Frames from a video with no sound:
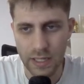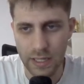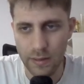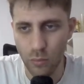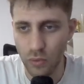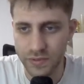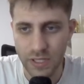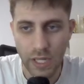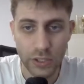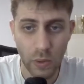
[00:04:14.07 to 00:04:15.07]
moves.
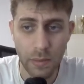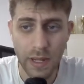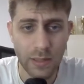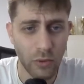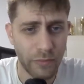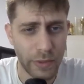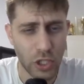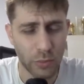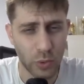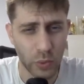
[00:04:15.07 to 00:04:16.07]
So he played the move
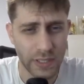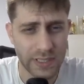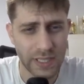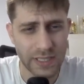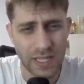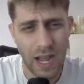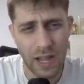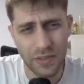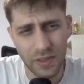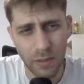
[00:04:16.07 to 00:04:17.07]
bishop to e6.
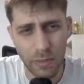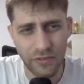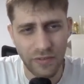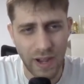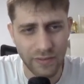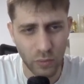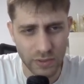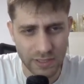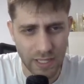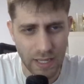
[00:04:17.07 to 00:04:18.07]
I think b5
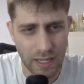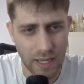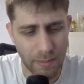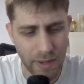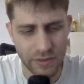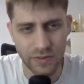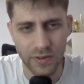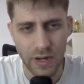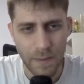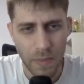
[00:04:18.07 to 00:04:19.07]
was a
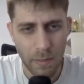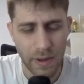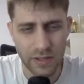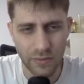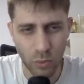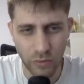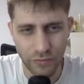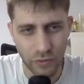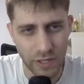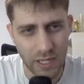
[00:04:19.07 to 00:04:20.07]
better move
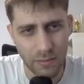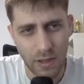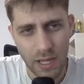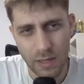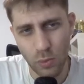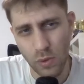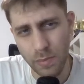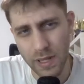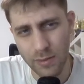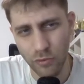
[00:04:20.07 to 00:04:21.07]
for him. He will
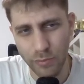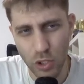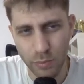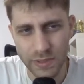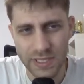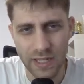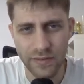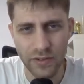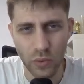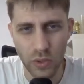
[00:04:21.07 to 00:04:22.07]
play the move bishop
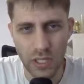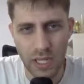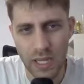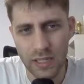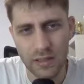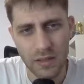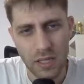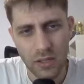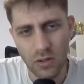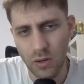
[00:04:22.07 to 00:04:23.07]
b7, rook e8,
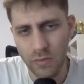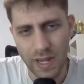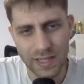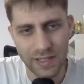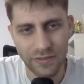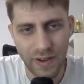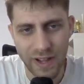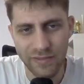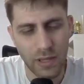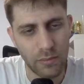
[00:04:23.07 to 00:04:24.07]
you know, knight
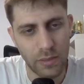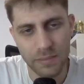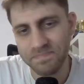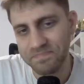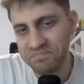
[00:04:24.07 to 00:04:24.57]
d5 maybe.